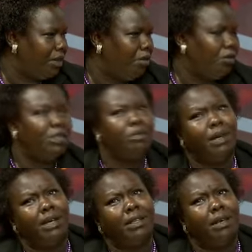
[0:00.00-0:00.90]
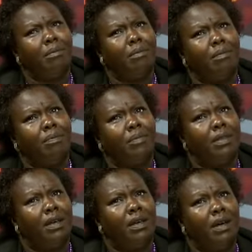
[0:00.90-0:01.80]
which make
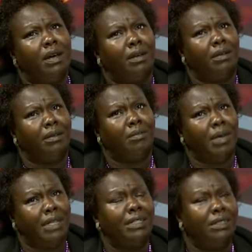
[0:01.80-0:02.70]
it